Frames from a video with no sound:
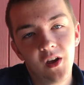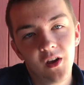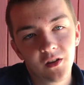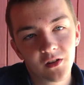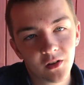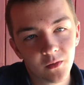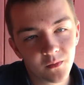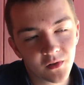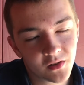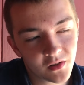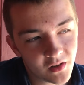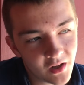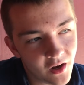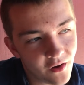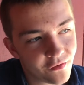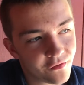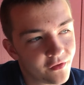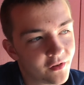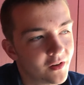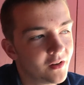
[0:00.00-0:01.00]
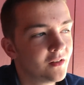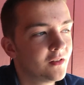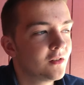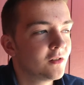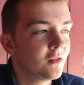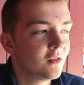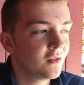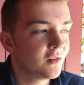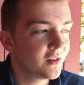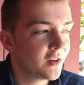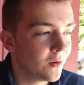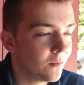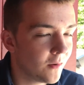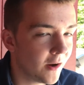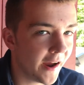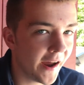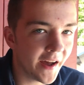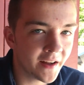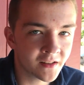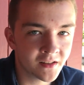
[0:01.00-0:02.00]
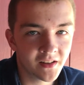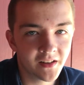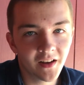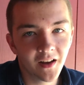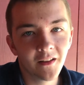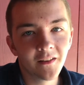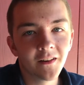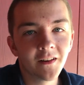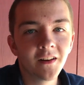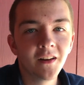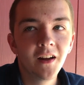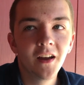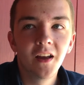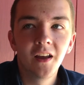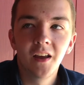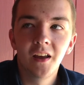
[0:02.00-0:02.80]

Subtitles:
some stuff and sort of get my act together,